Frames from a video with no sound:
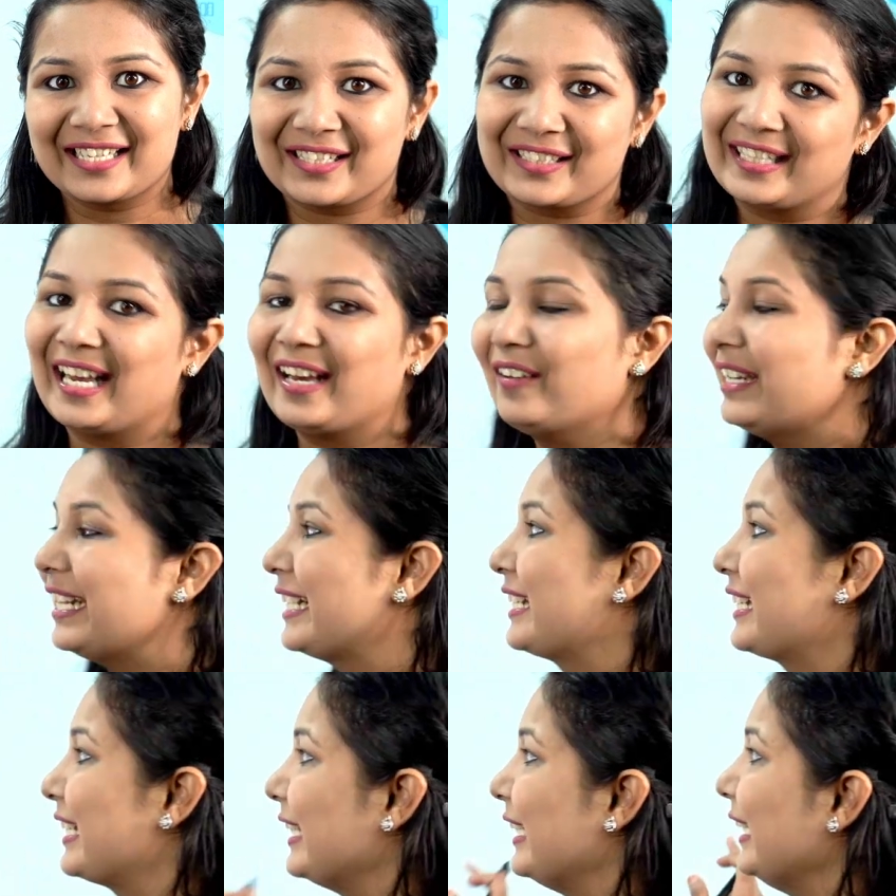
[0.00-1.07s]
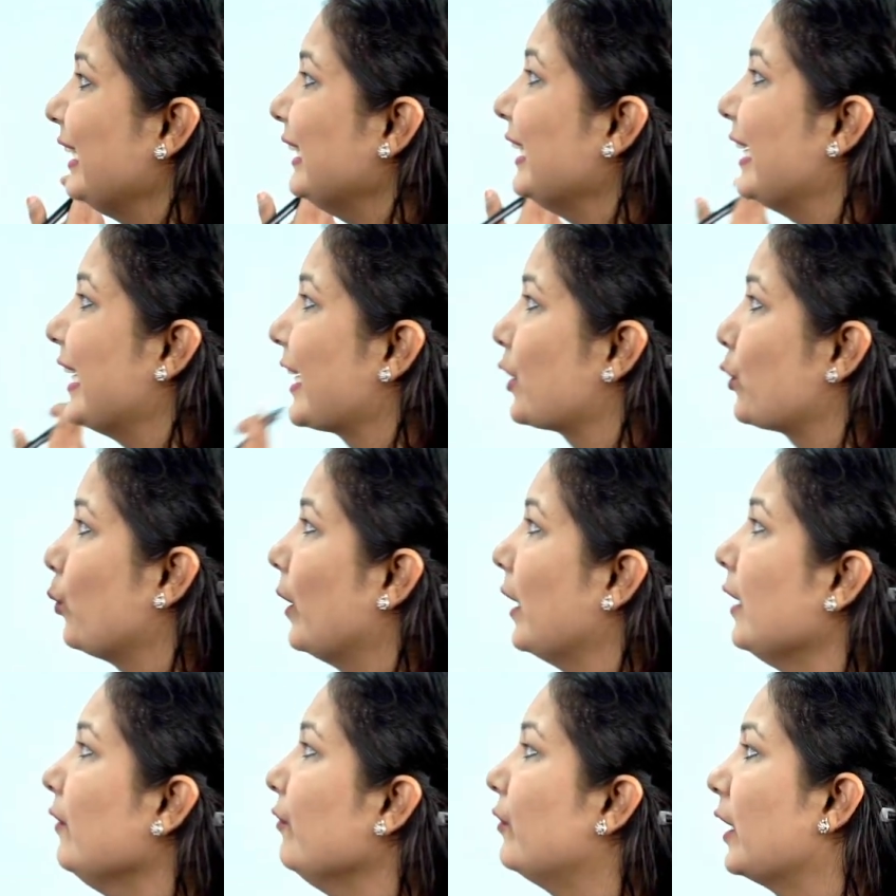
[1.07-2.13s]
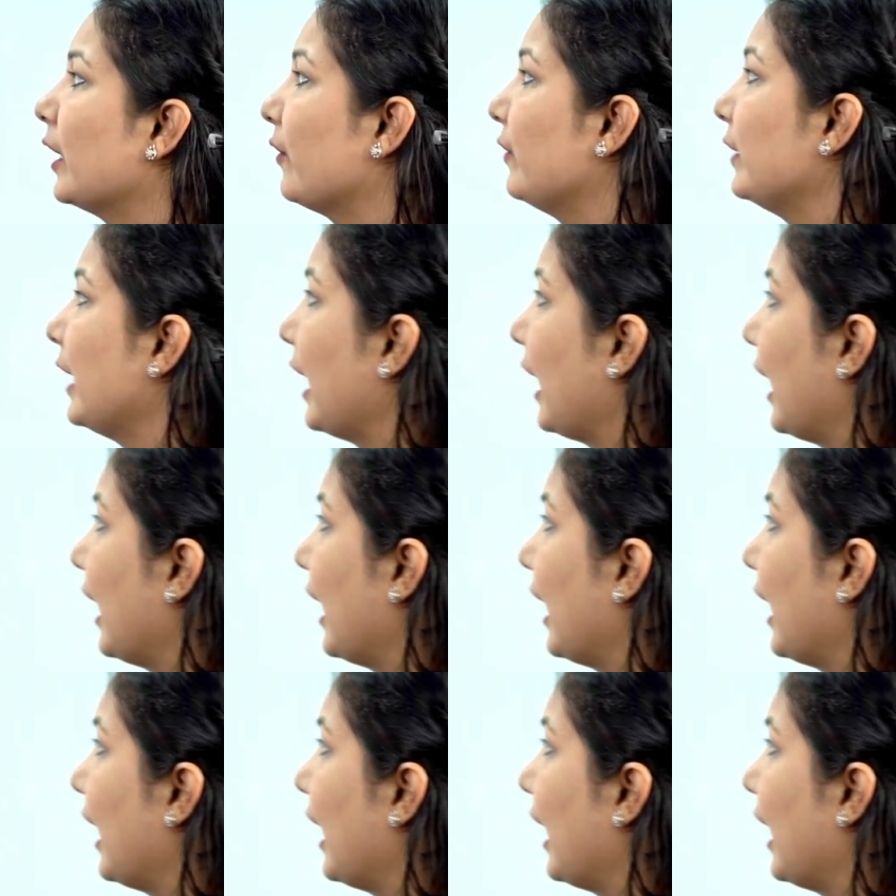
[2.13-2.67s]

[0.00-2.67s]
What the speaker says: So, now let's see the next one, where we